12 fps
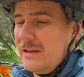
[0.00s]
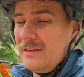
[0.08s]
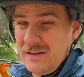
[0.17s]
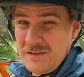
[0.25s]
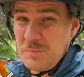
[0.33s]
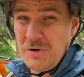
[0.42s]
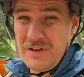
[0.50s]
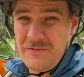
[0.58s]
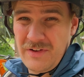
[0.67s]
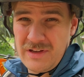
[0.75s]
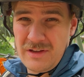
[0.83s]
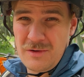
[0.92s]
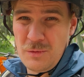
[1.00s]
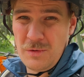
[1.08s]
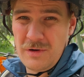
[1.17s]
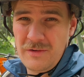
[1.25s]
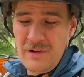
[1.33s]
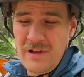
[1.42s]
That's pretty fucking
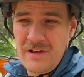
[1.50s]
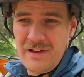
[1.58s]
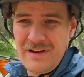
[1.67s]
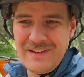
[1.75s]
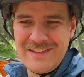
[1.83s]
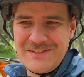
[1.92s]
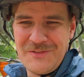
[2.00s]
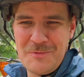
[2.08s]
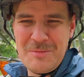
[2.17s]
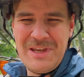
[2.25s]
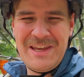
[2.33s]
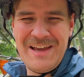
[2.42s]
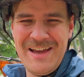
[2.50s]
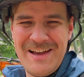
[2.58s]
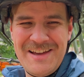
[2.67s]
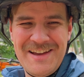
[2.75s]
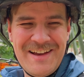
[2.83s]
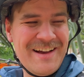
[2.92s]
cool, at least for me.
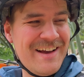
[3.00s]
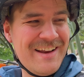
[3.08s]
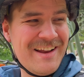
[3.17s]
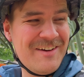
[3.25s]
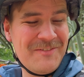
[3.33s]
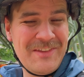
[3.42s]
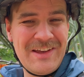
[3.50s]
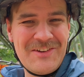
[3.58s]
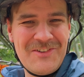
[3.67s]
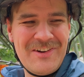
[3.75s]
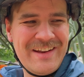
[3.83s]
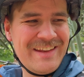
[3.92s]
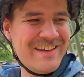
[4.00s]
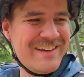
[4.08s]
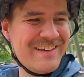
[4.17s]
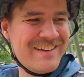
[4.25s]
I love that already.